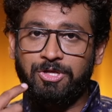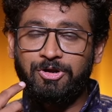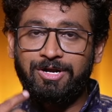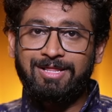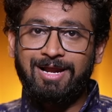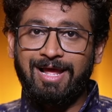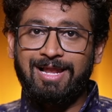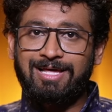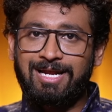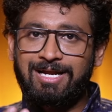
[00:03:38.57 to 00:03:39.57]
You need that
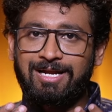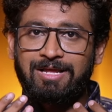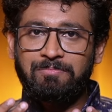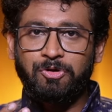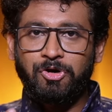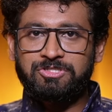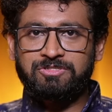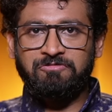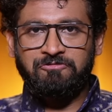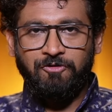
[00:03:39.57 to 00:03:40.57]
alkalinity
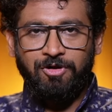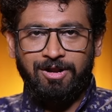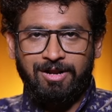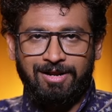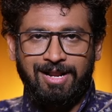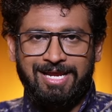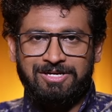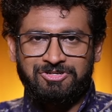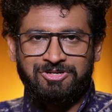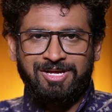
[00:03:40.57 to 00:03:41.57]
because full
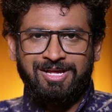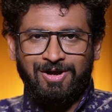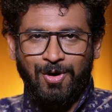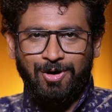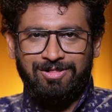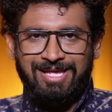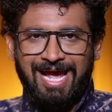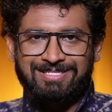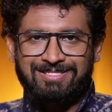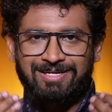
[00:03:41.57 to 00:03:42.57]
night all the
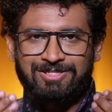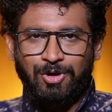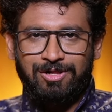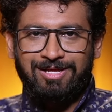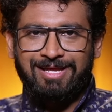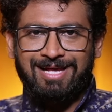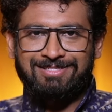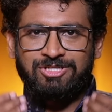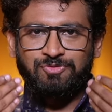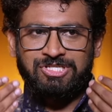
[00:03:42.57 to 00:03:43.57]
acids, all the
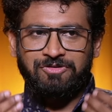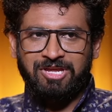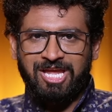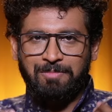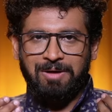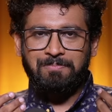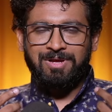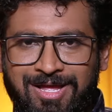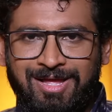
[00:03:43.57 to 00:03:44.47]
gases which have came up,